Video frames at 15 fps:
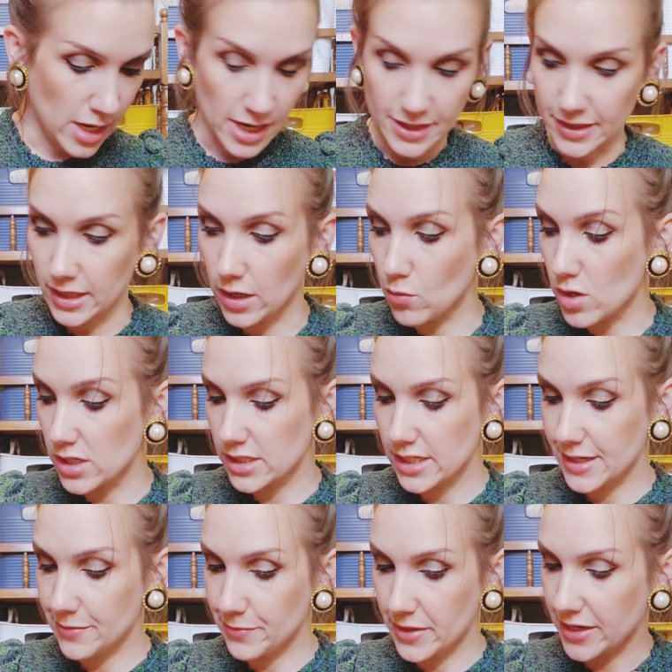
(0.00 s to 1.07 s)
And then I want to
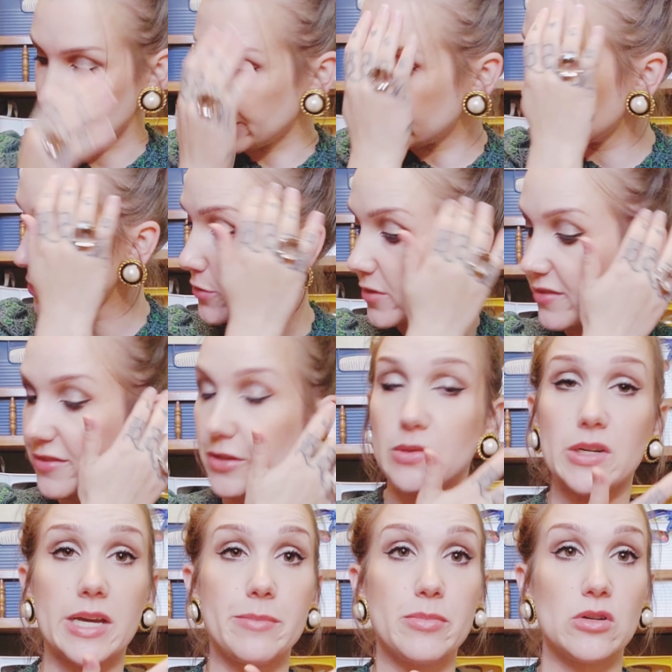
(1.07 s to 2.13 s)
compare to a few
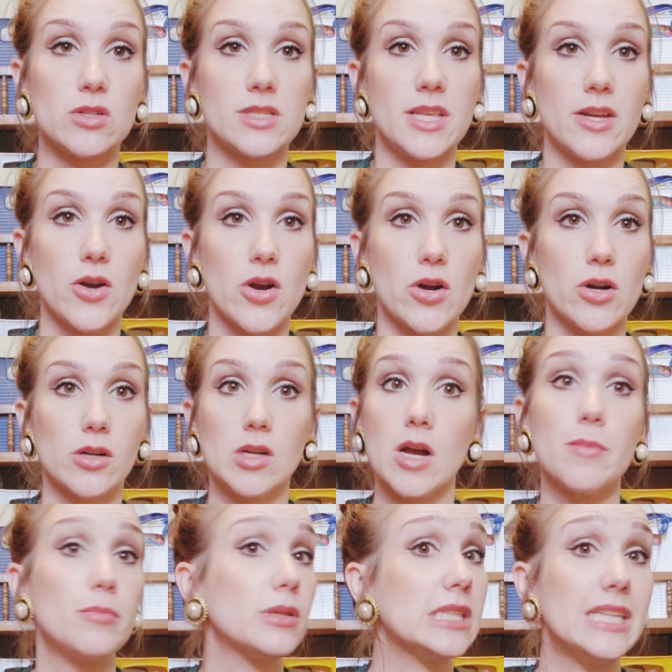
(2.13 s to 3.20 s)
diapers that are
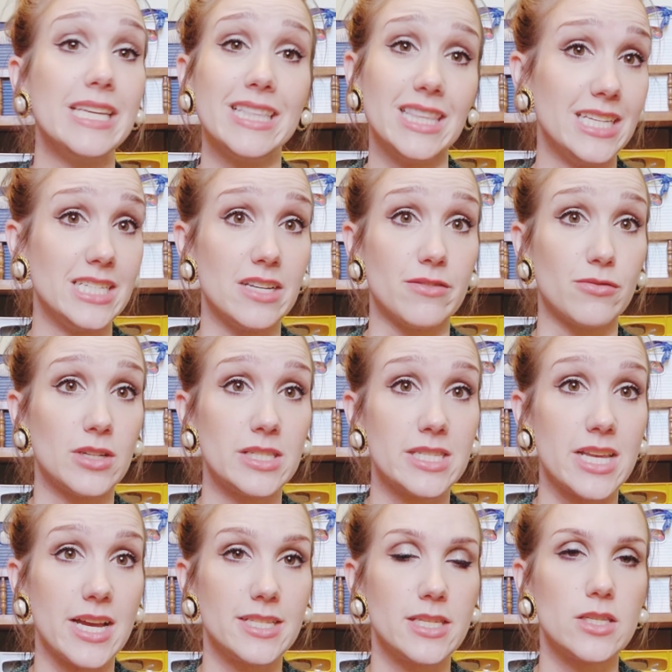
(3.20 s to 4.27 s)
completely different
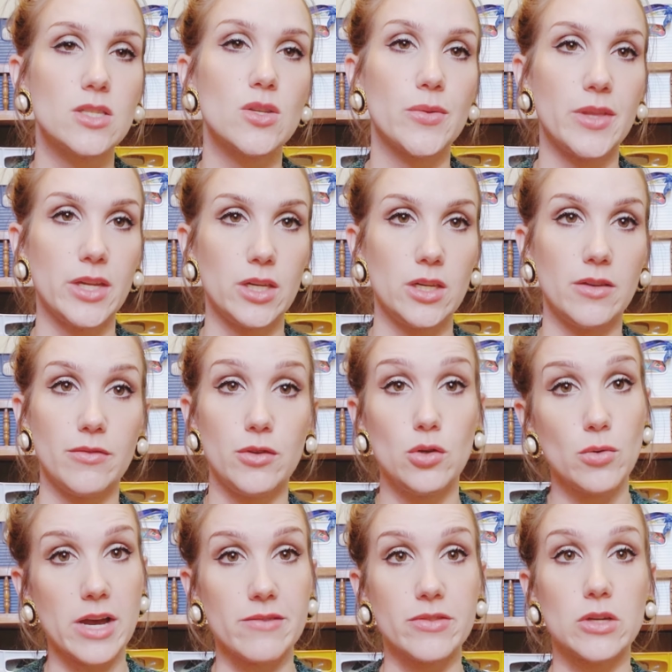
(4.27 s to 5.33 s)
sizes, so that if you
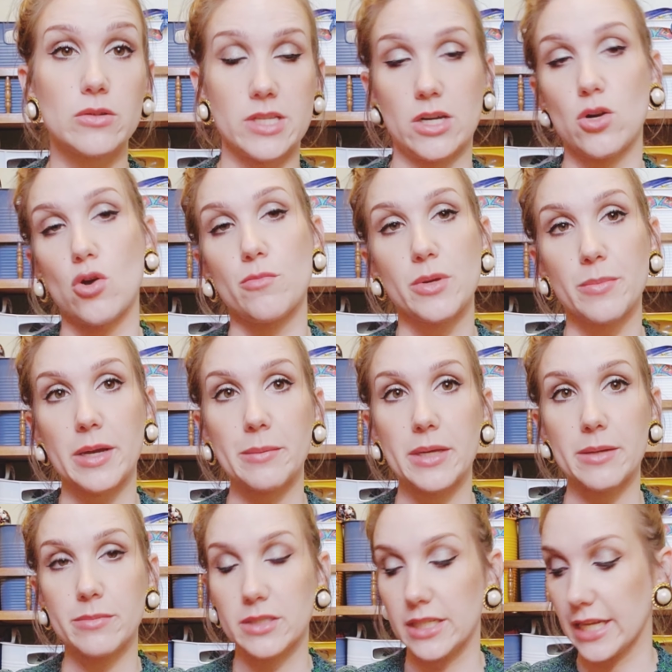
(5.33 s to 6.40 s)
have those at home, you might be
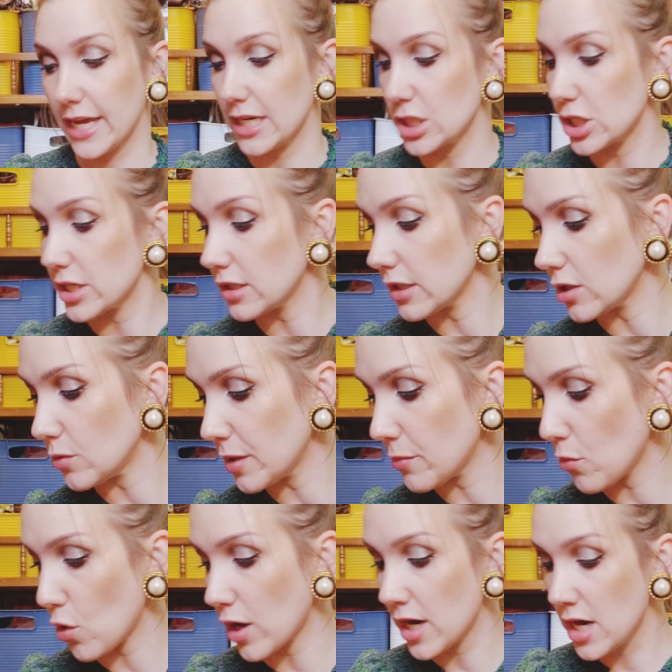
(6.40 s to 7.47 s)
able to gauge it a little bit
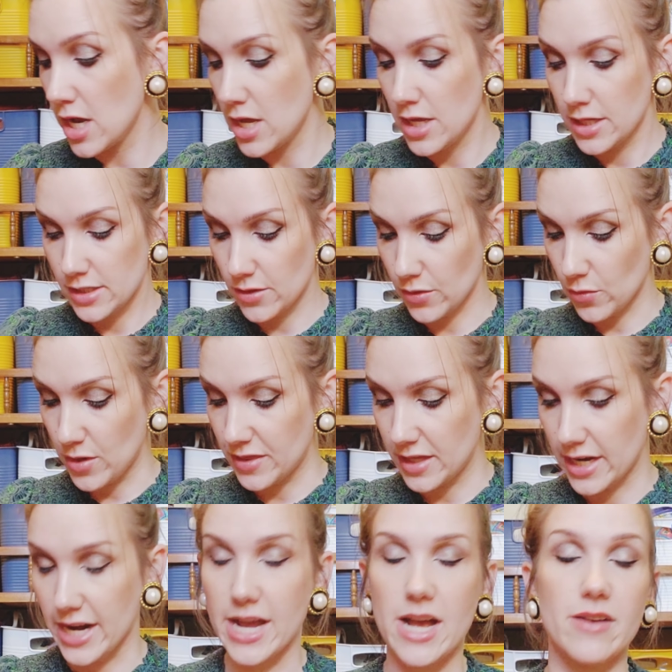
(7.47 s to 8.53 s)
more. So the one
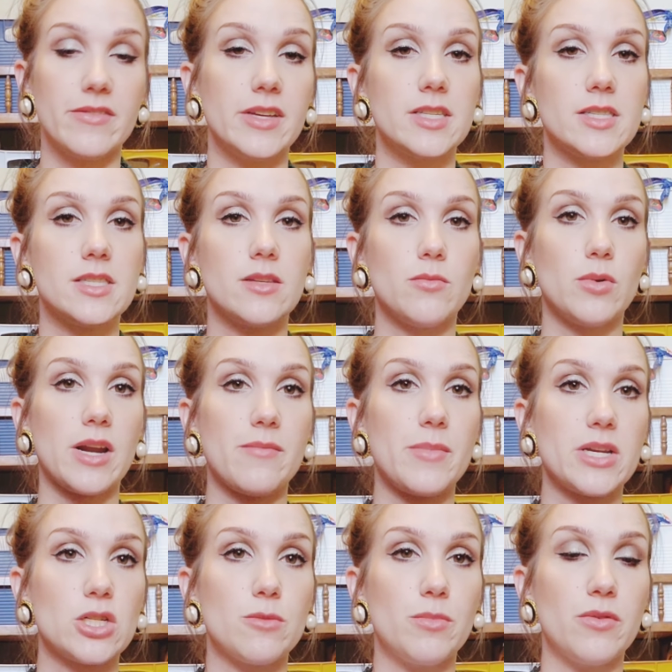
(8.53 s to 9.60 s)
that I have is what I
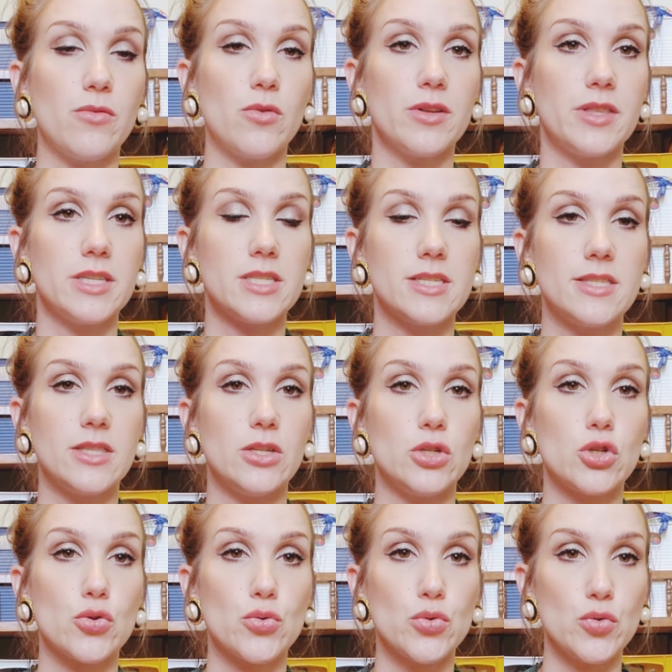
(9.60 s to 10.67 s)
mentioned before. This is the
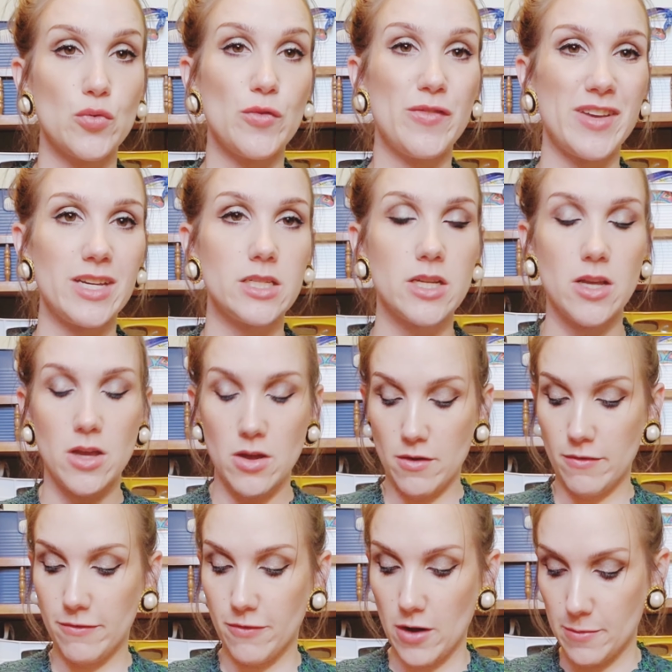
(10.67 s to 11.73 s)
True Fit
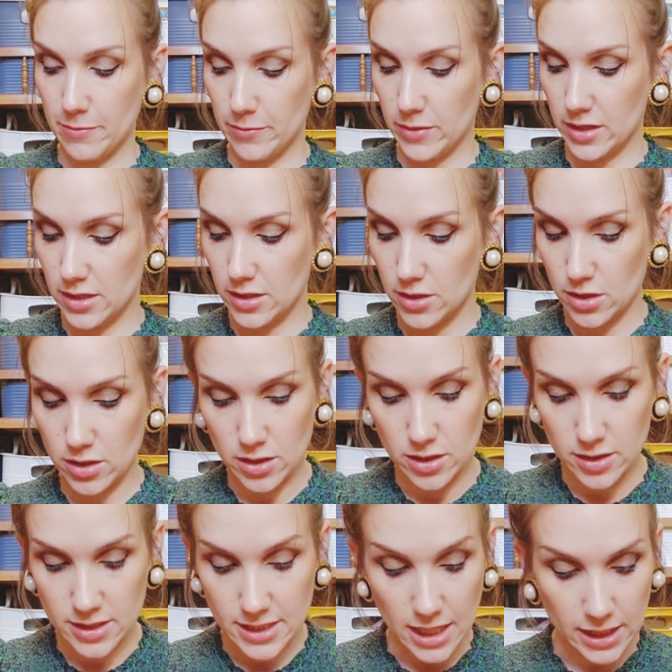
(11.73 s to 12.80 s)
from
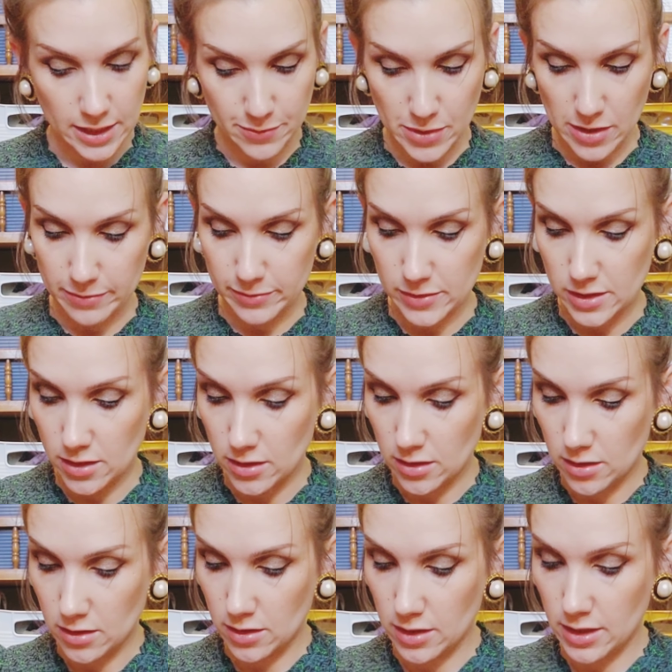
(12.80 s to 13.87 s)
Sully Bums.
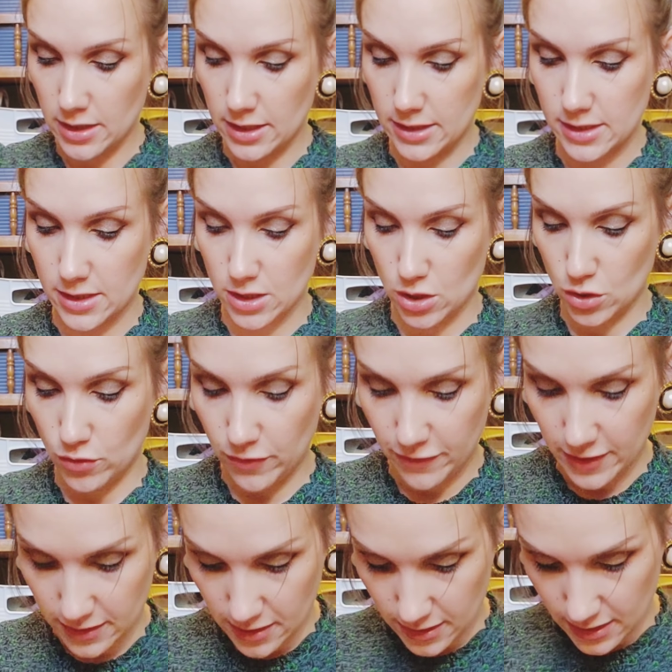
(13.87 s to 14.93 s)
It's the new
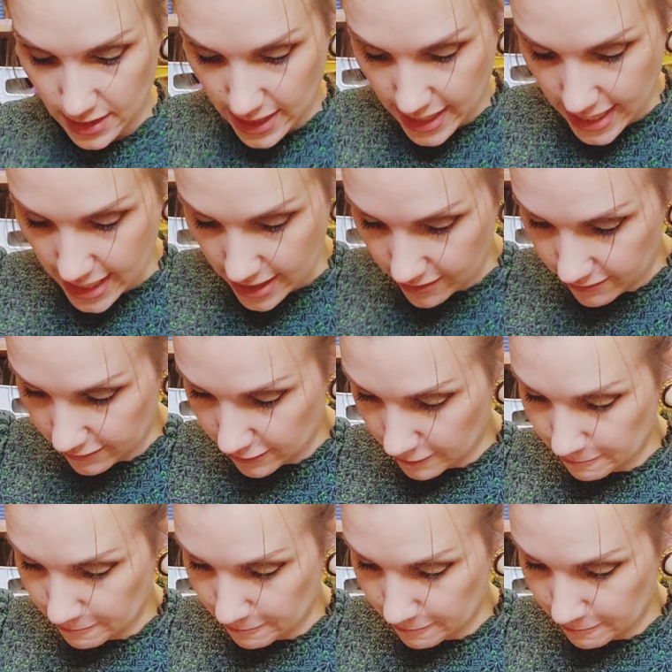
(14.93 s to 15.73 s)
fit that they have.